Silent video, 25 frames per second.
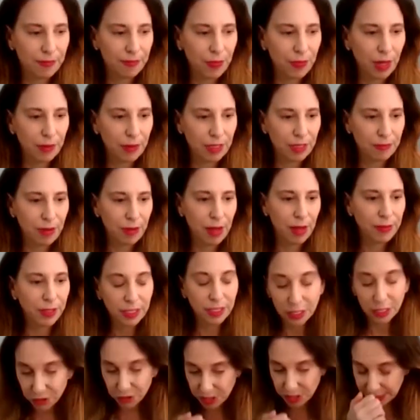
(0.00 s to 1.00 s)
the public
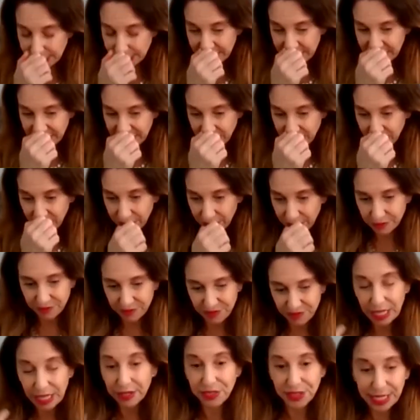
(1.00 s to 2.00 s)
understanding of
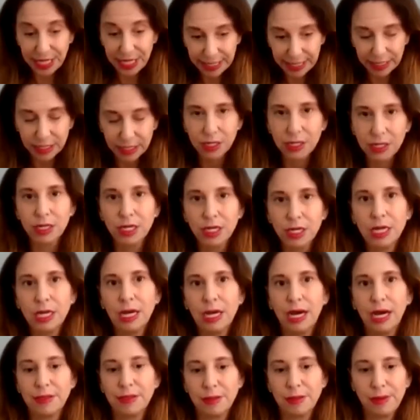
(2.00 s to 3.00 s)
healthcare,
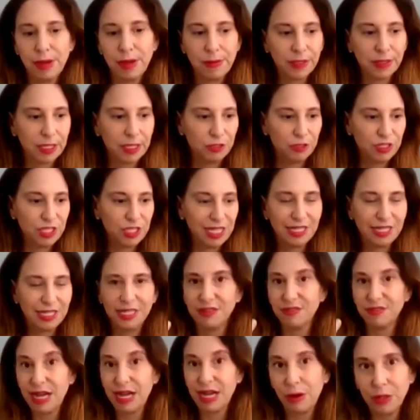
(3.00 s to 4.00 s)
the public understanding
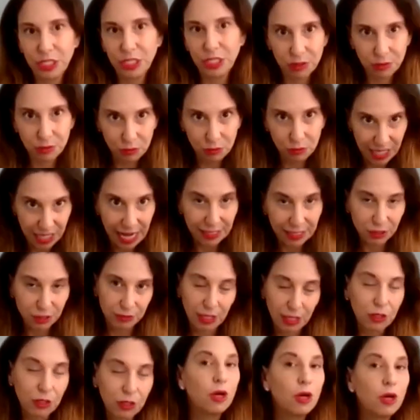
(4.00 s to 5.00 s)
of how we should react
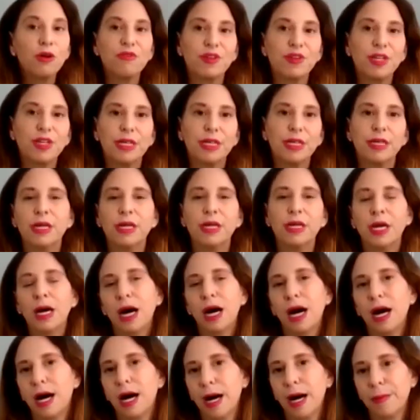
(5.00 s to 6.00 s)
around COVID,
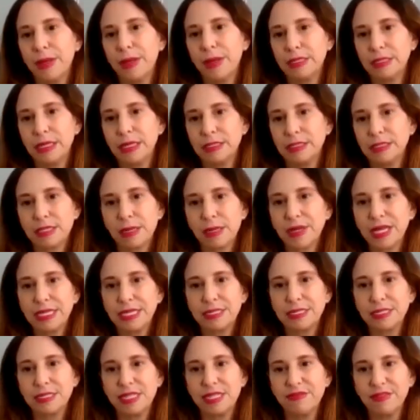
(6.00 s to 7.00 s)
and in some
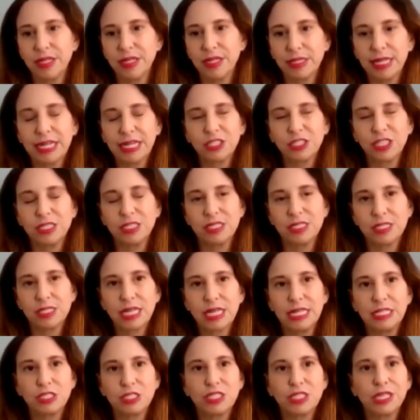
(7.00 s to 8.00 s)
cases even elections.
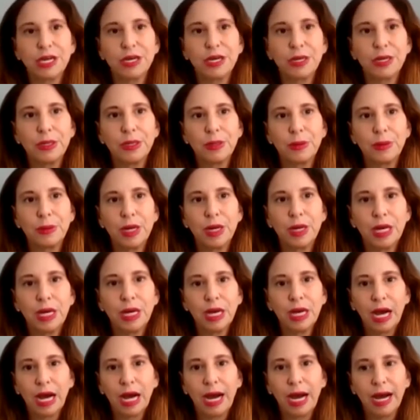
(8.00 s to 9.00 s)
And so
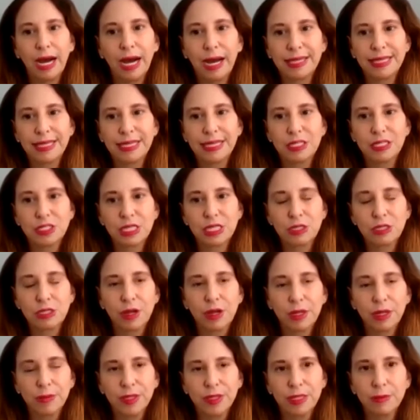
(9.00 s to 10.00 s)
I think it's
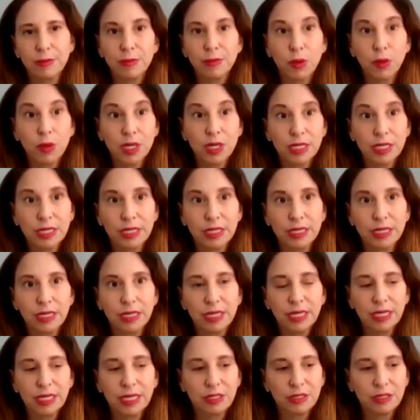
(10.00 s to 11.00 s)
incredibly important
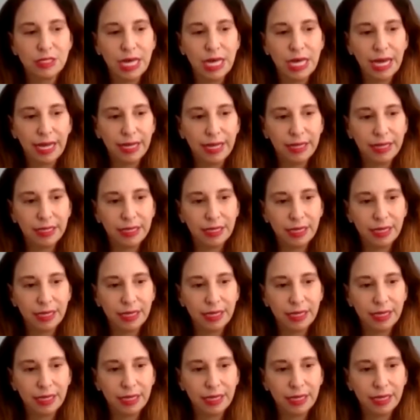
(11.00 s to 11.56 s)
that